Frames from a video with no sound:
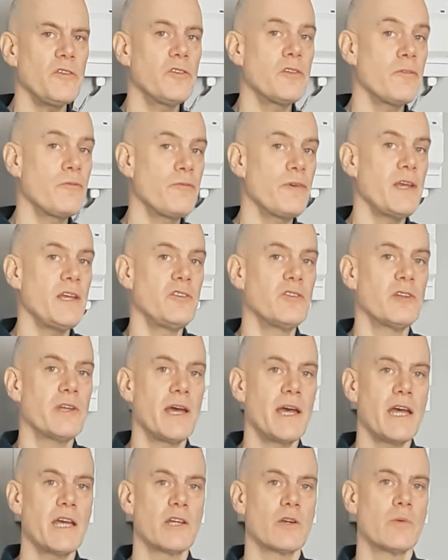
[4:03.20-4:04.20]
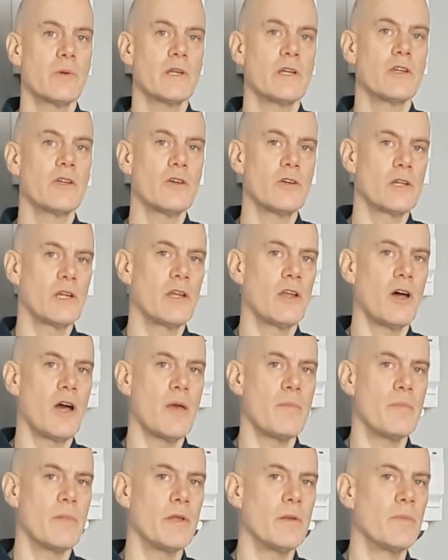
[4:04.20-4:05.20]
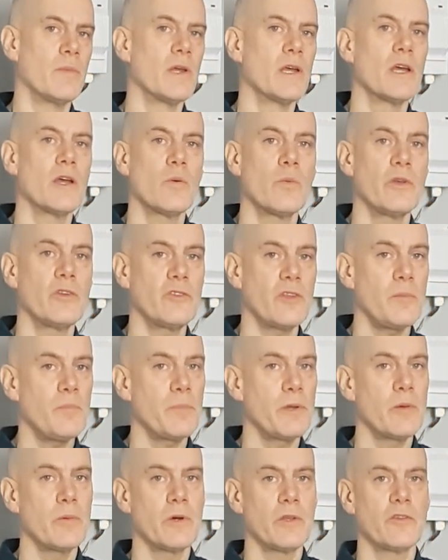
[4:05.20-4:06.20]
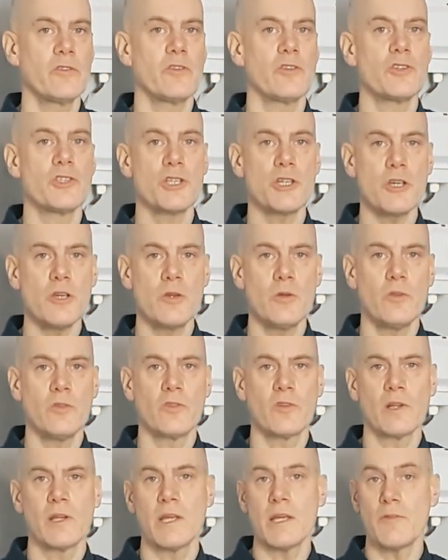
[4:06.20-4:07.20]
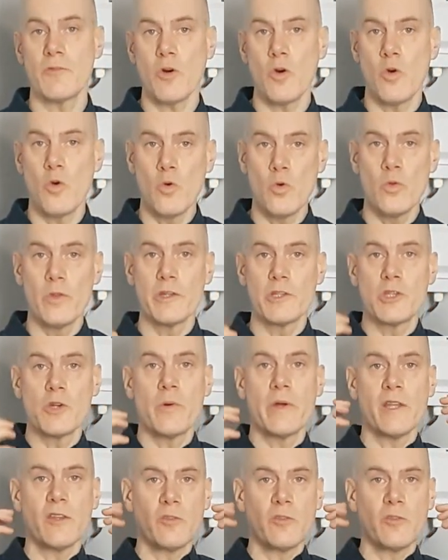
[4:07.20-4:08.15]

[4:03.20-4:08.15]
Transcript: the feet and head are in good alignment, we simply want to choose to leave all the joints